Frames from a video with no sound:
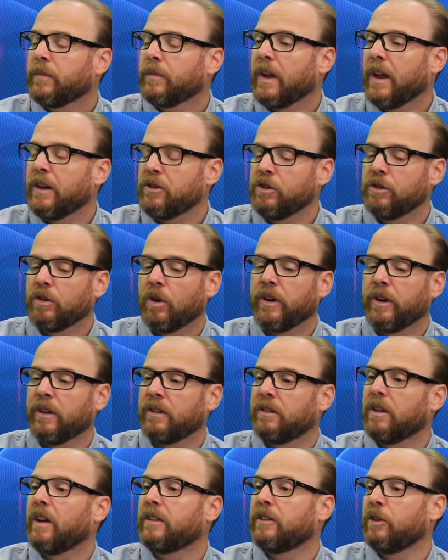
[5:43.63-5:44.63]
and she's already
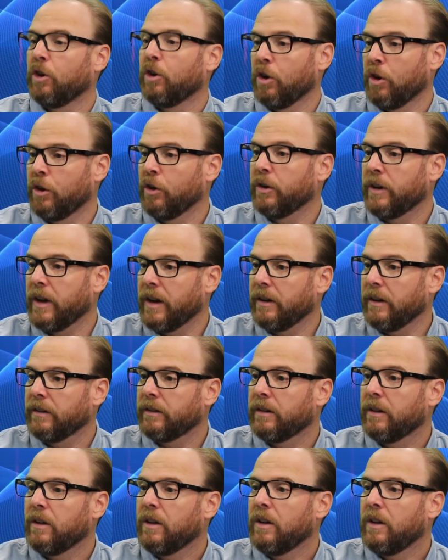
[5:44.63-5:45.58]
exhausted her 100 days.